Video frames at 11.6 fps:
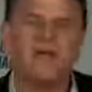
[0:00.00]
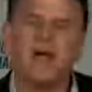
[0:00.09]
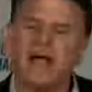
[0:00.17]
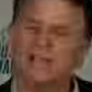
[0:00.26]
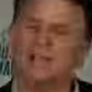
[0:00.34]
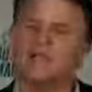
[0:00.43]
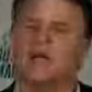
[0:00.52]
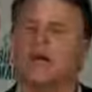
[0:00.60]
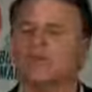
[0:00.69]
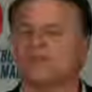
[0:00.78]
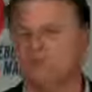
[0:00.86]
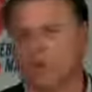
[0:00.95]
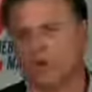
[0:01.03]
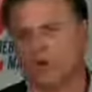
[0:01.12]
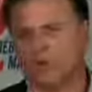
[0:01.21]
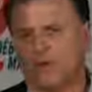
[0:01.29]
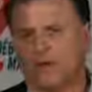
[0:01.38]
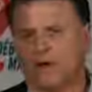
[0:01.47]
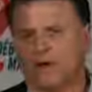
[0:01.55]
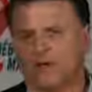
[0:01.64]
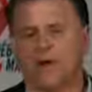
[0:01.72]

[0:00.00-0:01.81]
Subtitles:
That's how spoiled we are.